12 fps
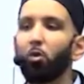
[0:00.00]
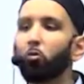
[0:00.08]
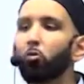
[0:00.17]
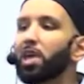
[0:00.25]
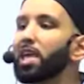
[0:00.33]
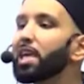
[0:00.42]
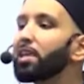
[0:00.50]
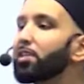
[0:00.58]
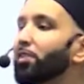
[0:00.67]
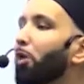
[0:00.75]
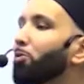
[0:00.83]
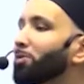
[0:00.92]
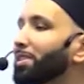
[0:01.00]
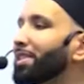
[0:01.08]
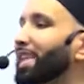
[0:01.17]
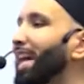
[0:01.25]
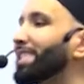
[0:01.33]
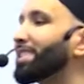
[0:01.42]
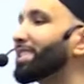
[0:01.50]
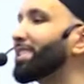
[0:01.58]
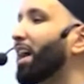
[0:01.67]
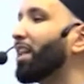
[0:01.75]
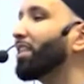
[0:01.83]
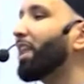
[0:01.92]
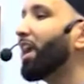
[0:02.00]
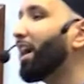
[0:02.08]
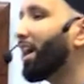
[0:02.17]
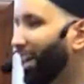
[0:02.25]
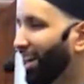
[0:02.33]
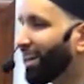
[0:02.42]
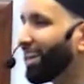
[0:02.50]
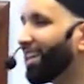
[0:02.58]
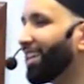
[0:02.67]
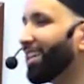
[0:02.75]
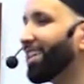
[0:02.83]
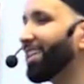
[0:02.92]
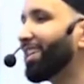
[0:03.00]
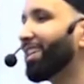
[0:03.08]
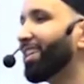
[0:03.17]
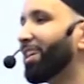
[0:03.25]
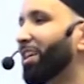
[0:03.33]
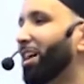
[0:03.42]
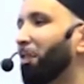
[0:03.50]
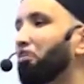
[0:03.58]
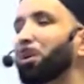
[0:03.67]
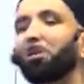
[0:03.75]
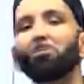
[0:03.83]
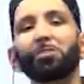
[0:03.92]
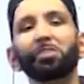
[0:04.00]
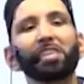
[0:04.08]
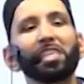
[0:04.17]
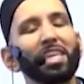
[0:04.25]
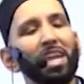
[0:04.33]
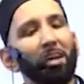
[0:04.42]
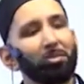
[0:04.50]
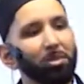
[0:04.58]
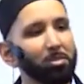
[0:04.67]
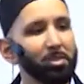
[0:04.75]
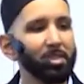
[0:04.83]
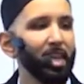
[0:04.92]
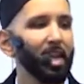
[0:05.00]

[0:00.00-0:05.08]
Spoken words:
We don't test Allah. We don't seek out those